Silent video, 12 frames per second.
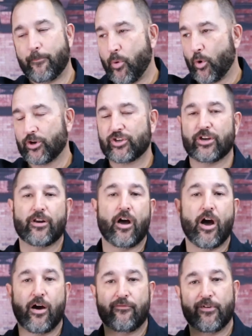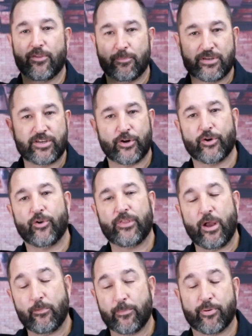portion of the material
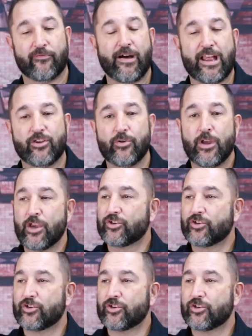that we provide you.